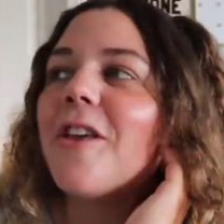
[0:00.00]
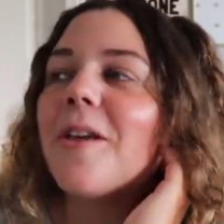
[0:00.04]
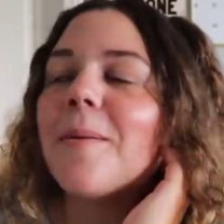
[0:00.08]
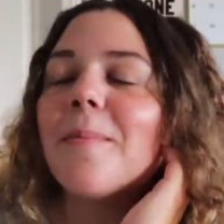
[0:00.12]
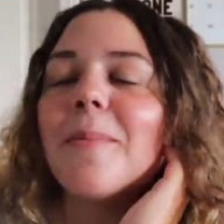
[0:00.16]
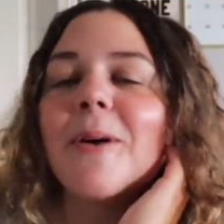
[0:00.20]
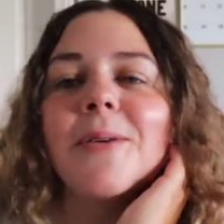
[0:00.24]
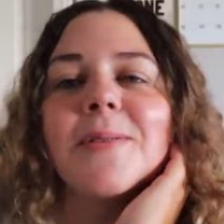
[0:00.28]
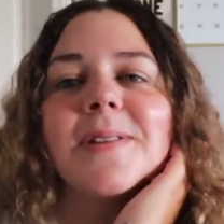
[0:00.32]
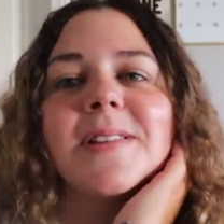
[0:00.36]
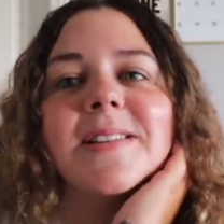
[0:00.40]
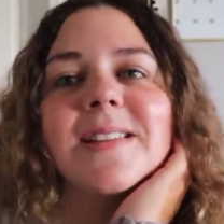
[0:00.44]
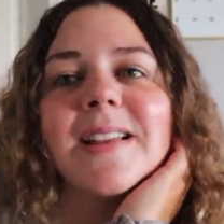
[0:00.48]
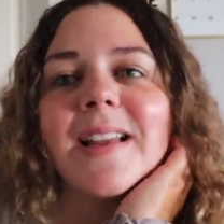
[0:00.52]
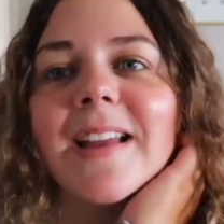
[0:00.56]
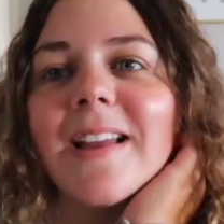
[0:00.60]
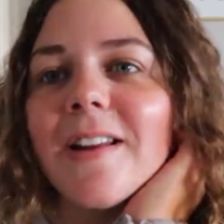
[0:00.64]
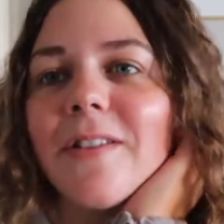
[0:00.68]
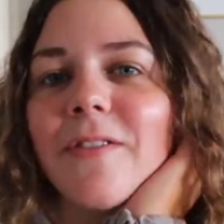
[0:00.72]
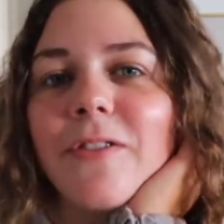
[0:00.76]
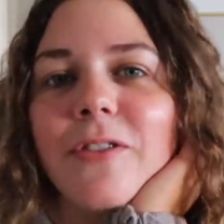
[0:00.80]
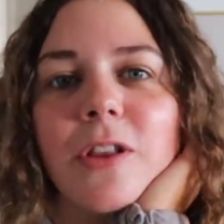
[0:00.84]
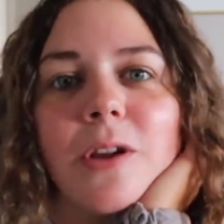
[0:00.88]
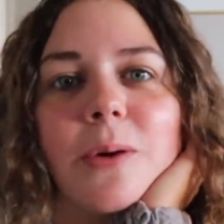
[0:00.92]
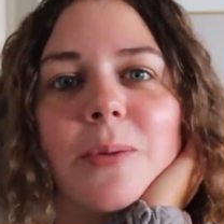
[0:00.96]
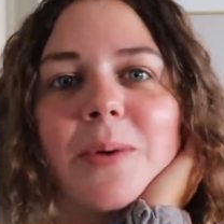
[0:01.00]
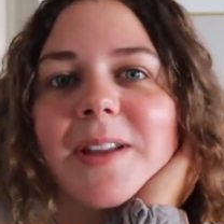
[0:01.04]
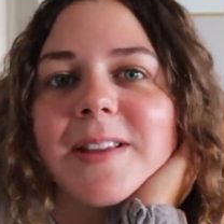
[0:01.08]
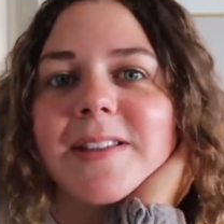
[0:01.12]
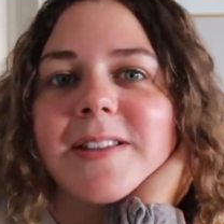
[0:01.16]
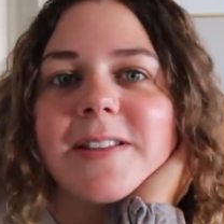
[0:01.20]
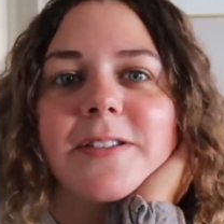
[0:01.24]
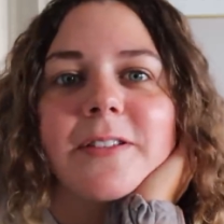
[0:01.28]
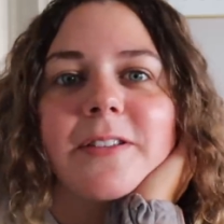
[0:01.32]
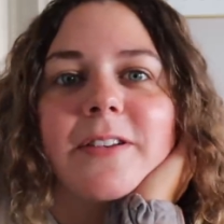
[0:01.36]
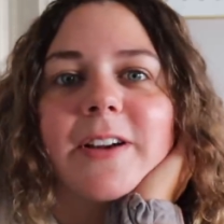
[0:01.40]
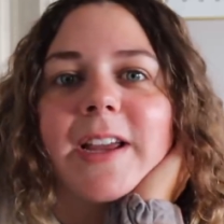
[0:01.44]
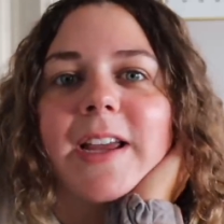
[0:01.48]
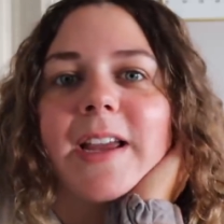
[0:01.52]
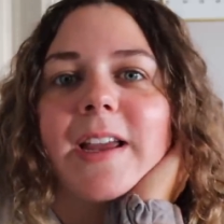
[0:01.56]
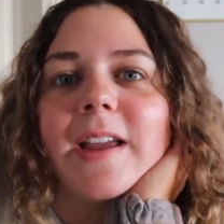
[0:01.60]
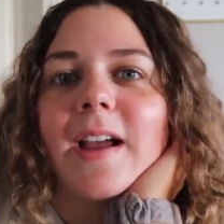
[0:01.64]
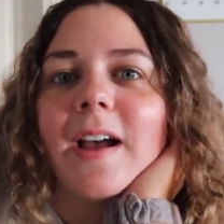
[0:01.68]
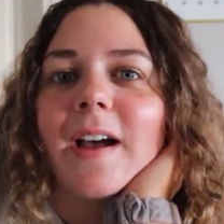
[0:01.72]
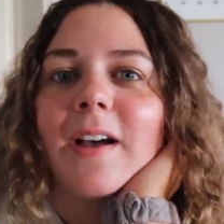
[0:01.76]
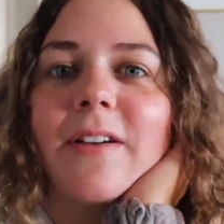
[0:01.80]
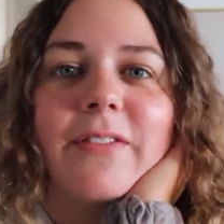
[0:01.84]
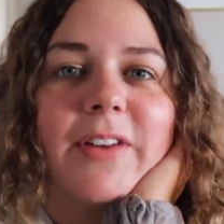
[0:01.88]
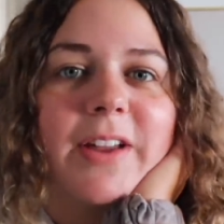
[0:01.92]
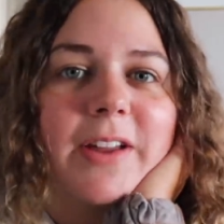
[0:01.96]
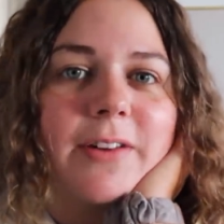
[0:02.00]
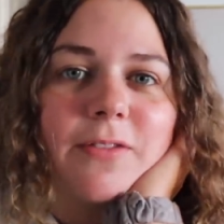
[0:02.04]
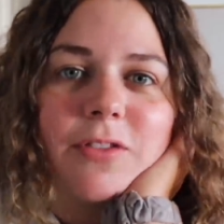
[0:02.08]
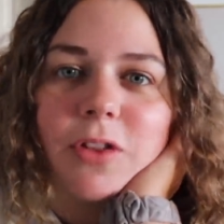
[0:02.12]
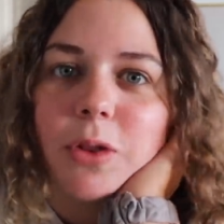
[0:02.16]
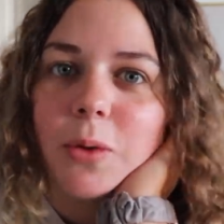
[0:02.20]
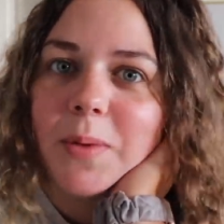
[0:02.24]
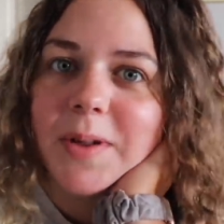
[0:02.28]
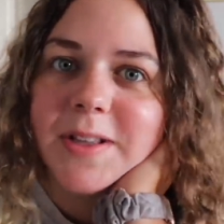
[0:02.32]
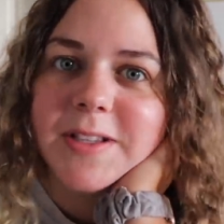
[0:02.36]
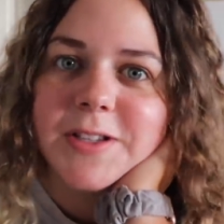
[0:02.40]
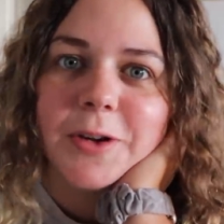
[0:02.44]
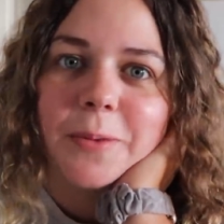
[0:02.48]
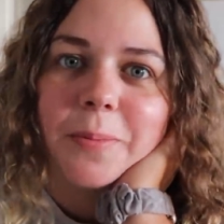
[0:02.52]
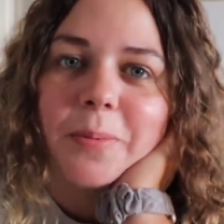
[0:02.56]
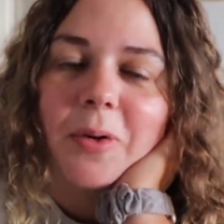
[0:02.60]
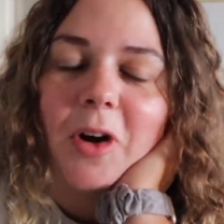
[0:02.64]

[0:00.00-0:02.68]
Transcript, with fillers: The most influencery of influencer